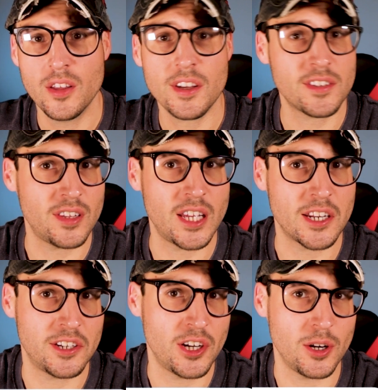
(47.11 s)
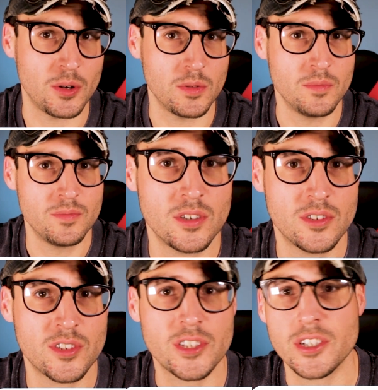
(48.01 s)
That's a lot of dough,
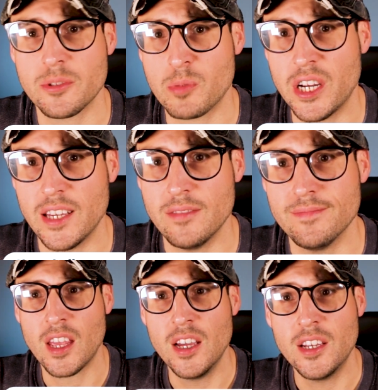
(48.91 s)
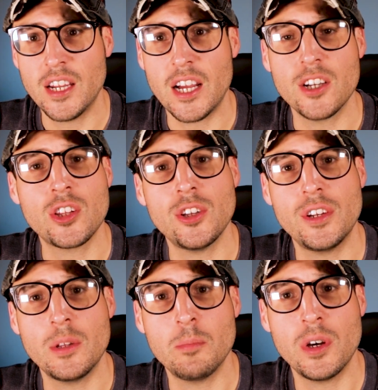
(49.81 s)
such as bread, not
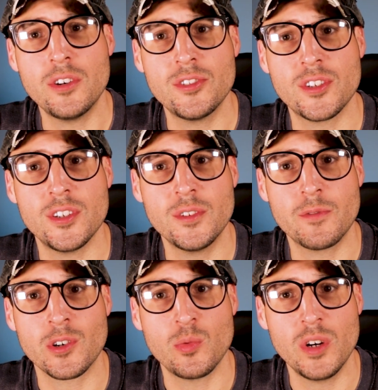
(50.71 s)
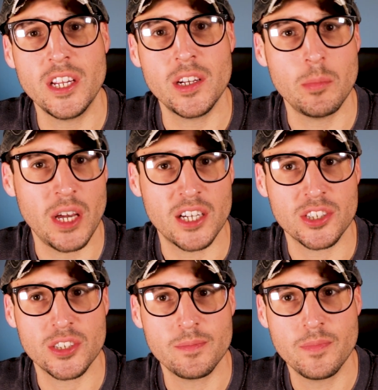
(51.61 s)
including bonuses for winning a
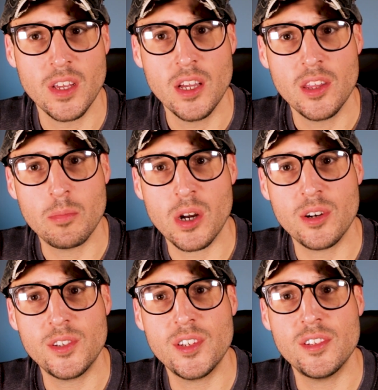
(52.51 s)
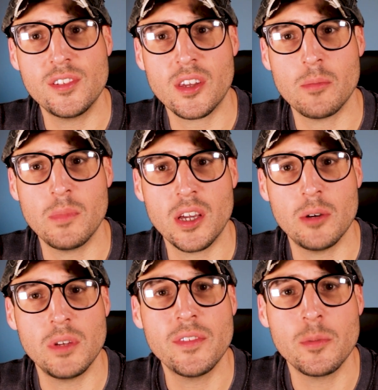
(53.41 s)
match. The bonuses can
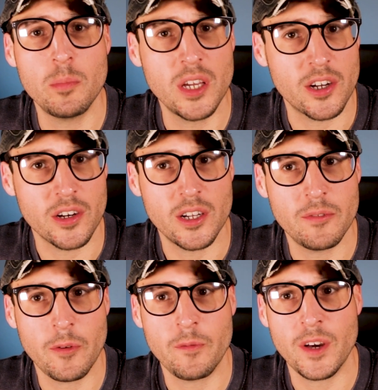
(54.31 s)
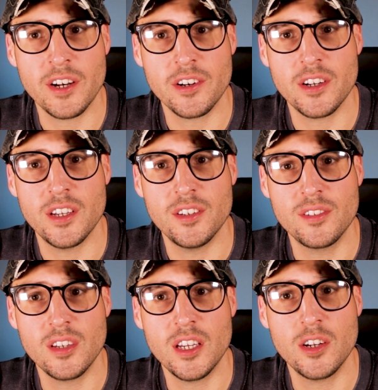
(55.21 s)
become even bigger if a fighter
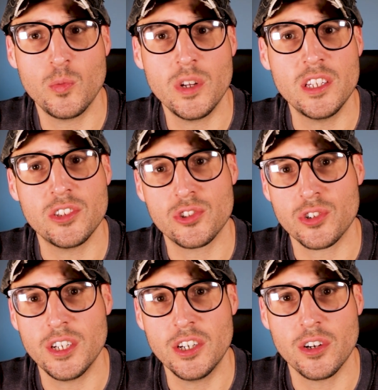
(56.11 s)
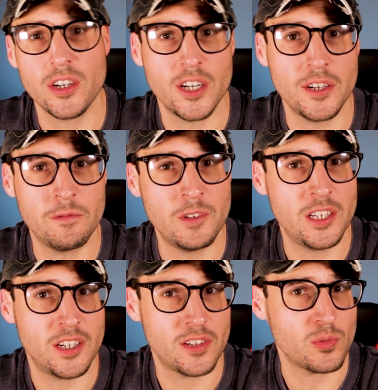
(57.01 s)
is in a winning streak or
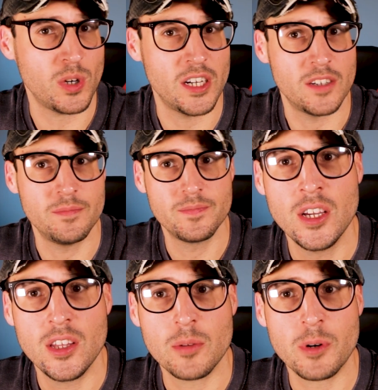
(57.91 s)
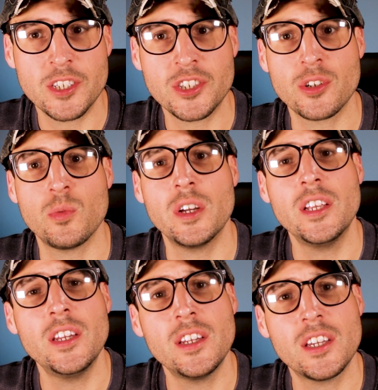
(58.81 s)
undefeated as well. The pressure to
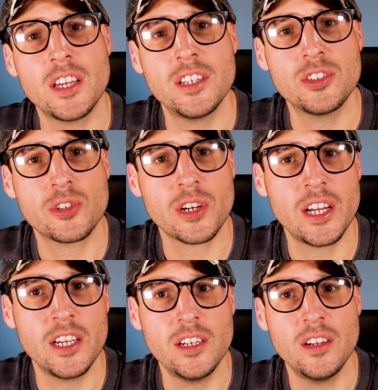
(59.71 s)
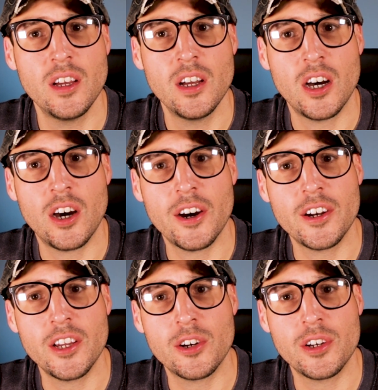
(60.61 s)
win can train
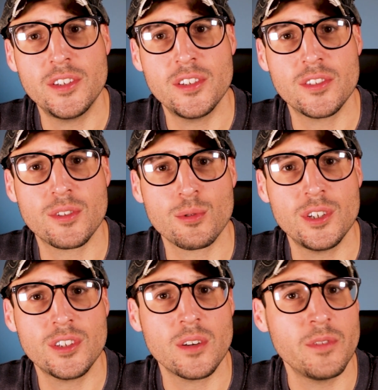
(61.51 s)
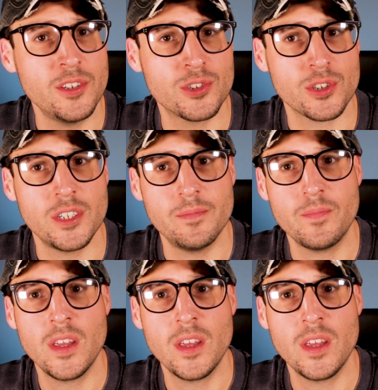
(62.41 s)
hard increases the risk of injury.